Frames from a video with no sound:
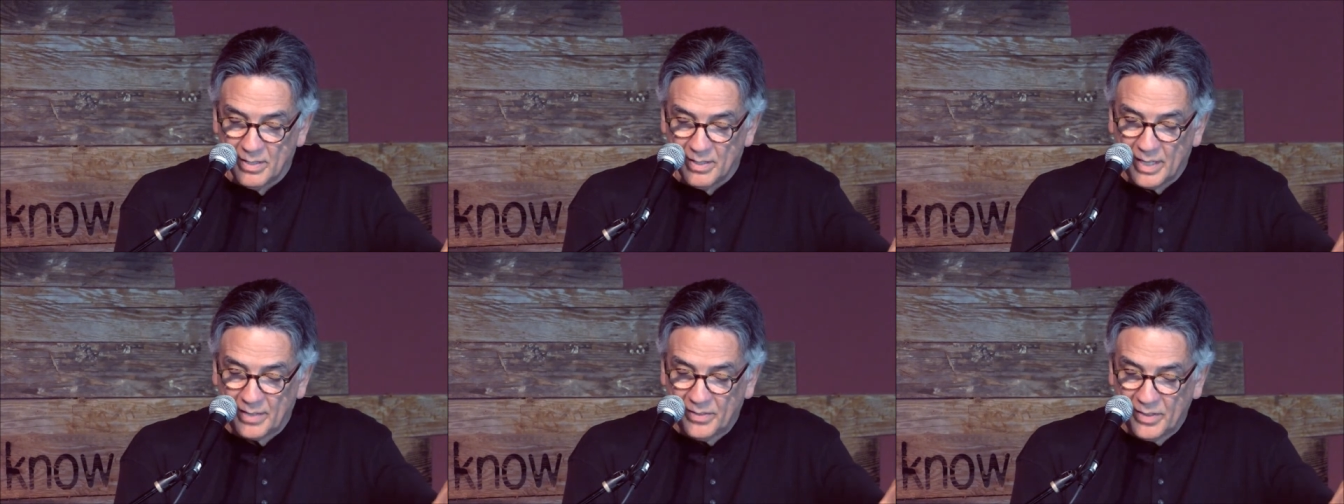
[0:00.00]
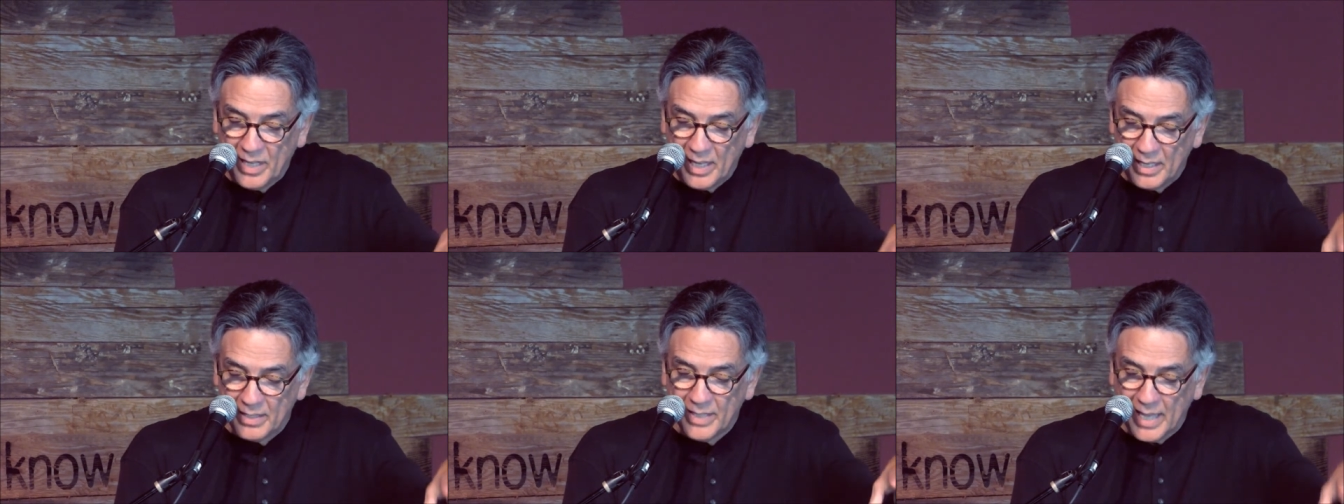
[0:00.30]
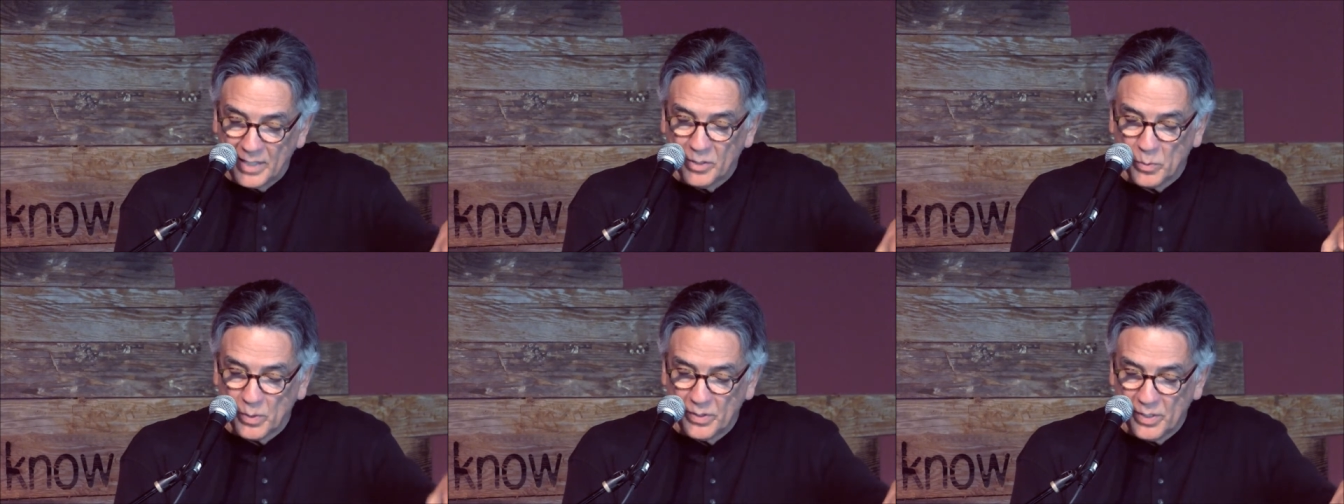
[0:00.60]
that
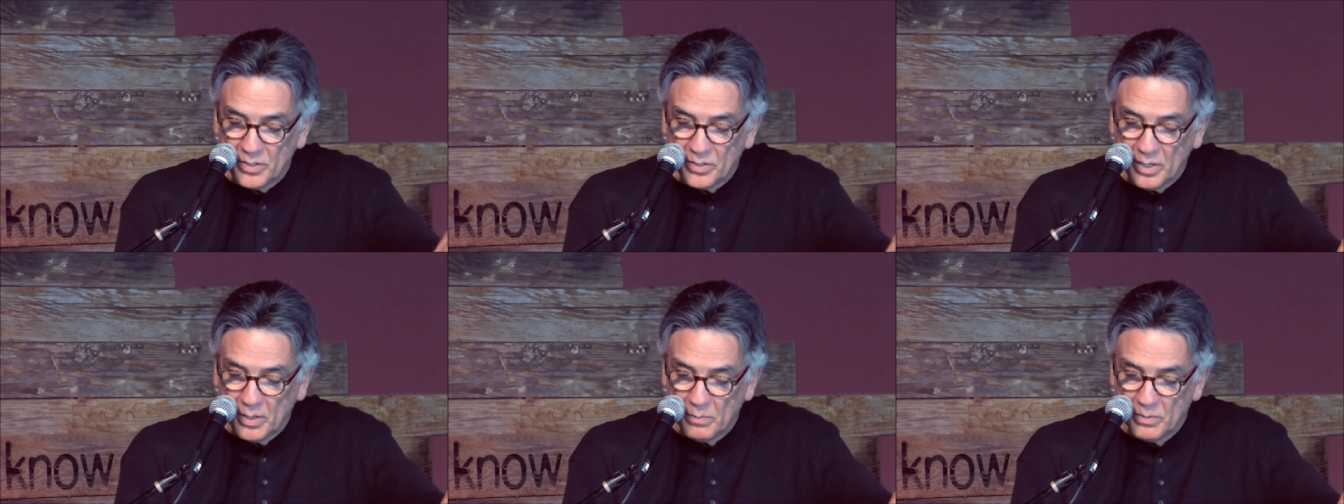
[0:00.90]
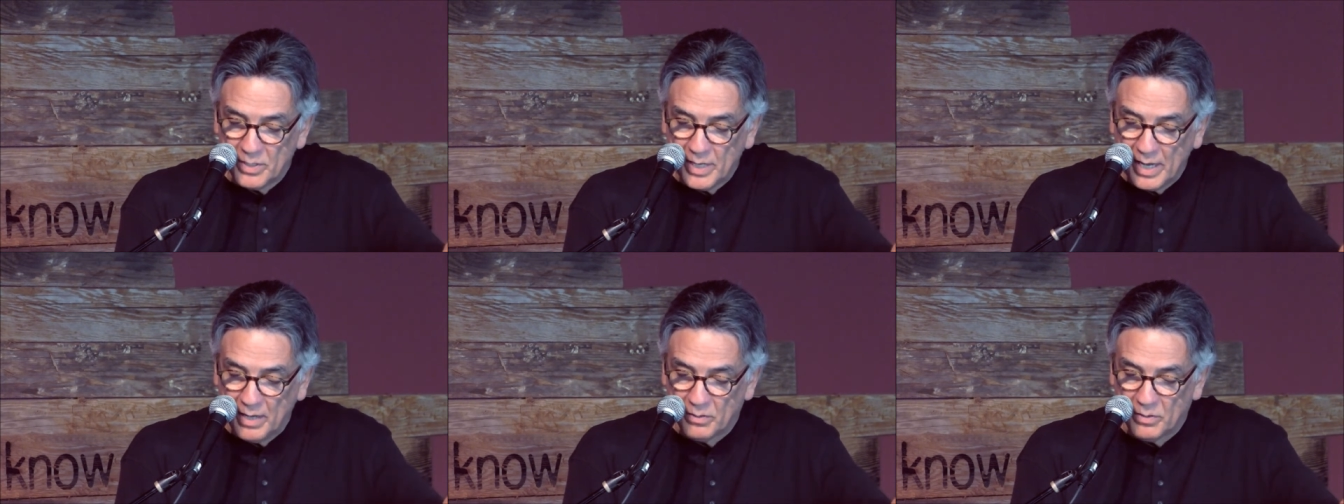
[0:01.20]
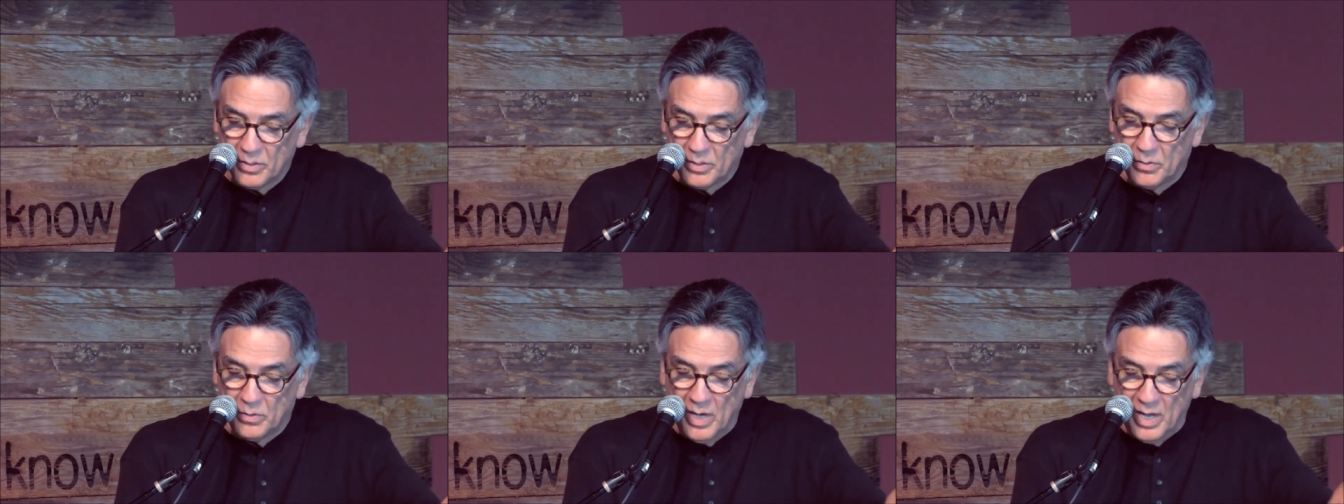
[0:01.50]
that's what this comes
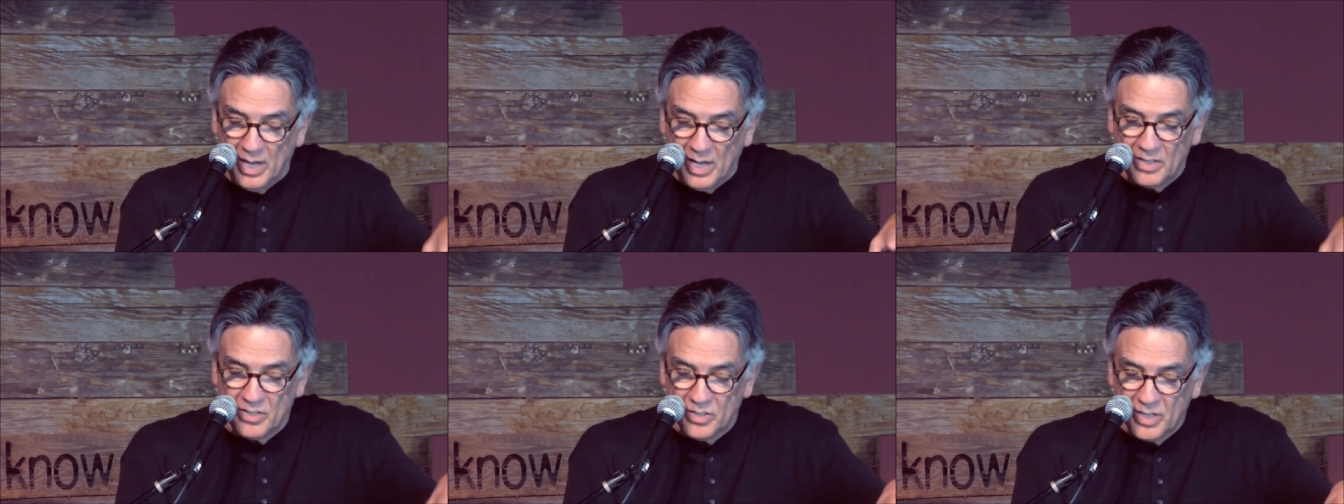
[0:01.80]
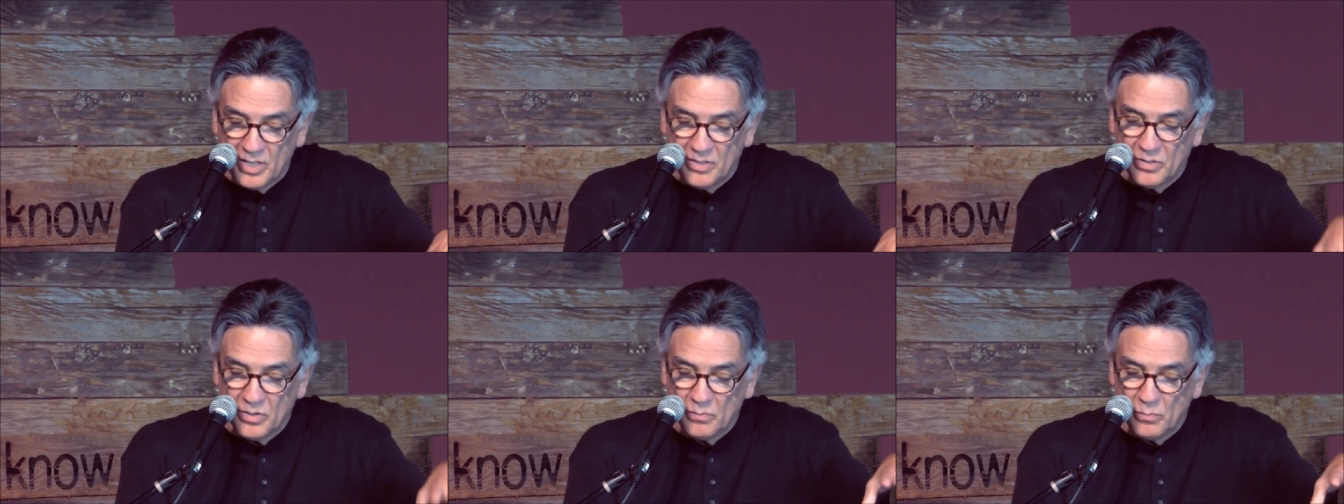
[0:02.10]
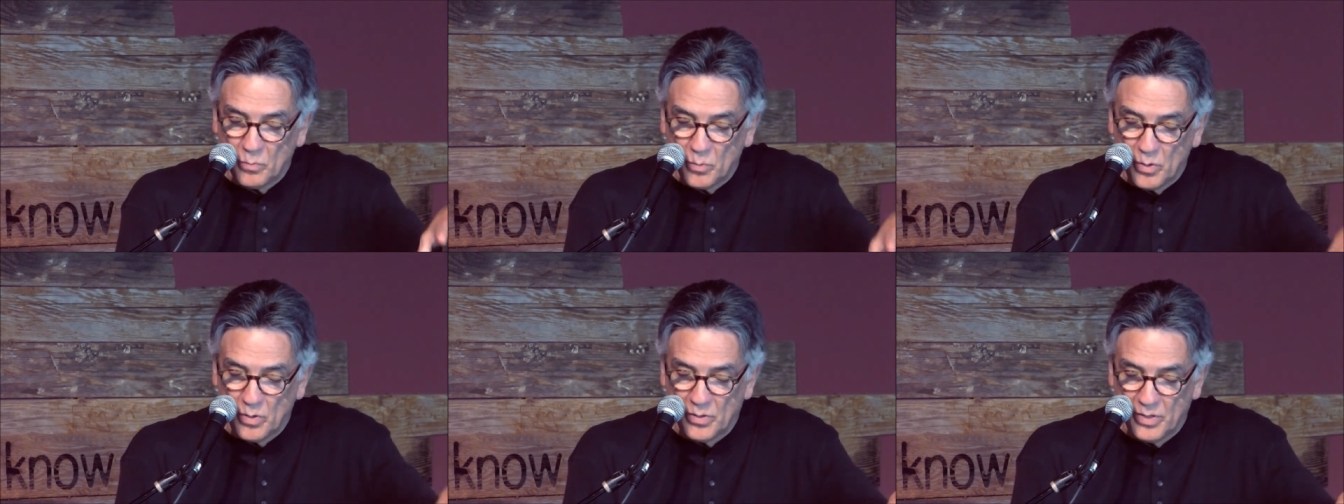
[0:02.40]
down to a sense
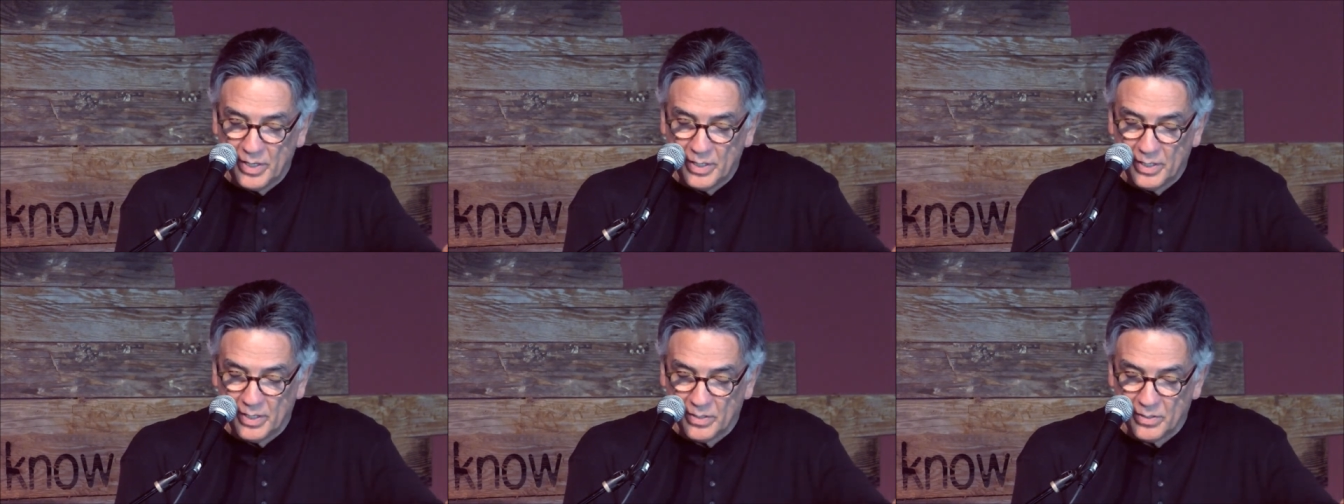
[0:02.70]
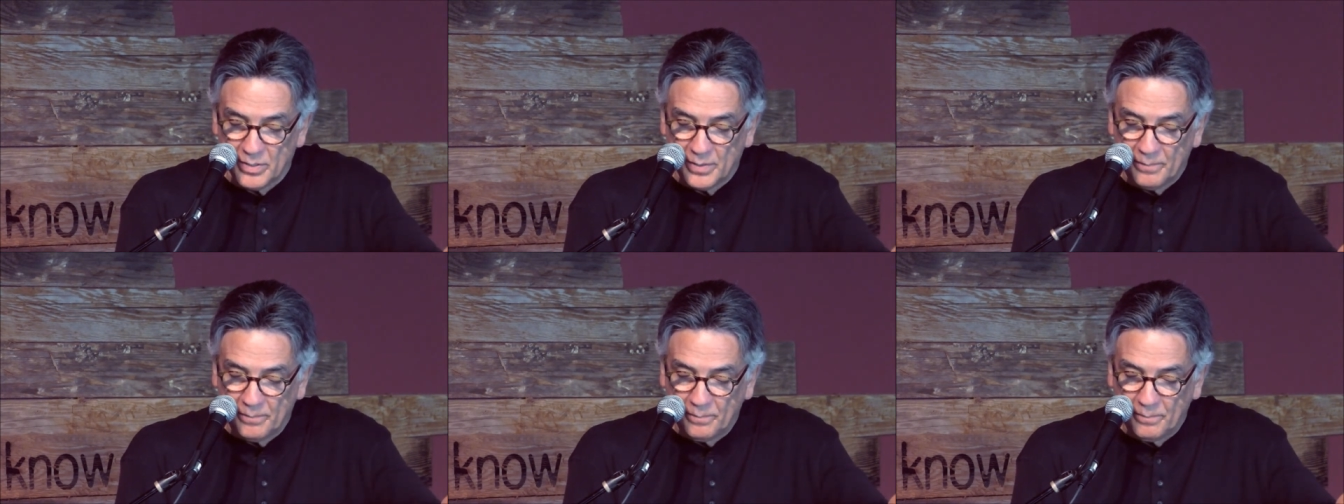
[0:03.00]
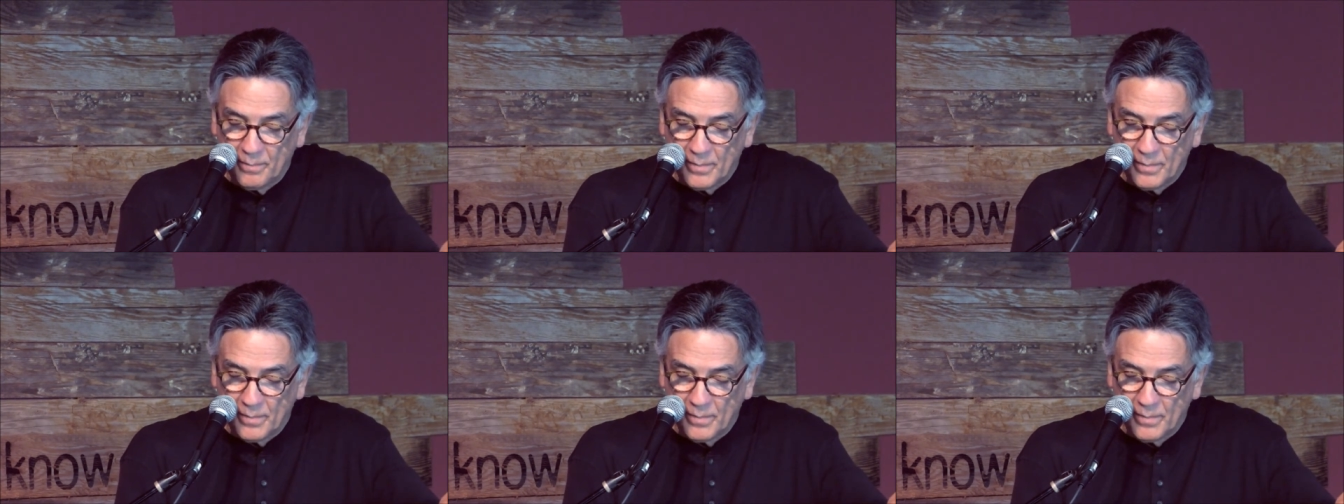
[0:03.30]
of worthiness,